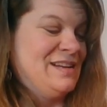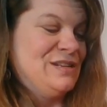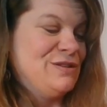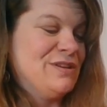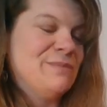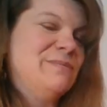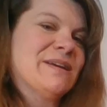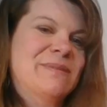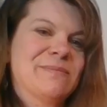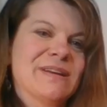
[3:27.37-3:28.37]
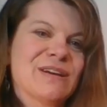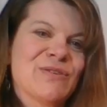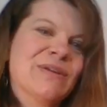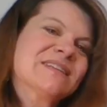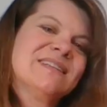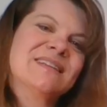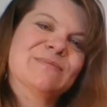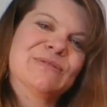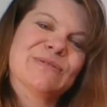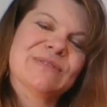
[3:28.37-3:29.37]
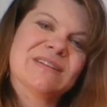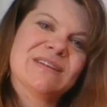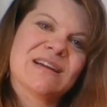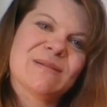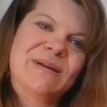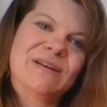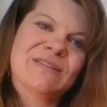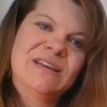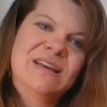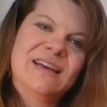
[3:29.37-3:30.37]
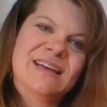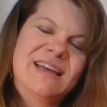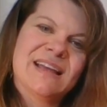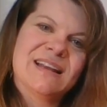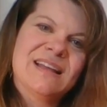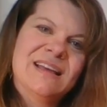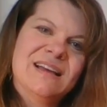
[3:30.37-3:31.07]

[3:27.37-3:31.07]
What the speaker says: So you can make maybe a crescent moon and talk about, again,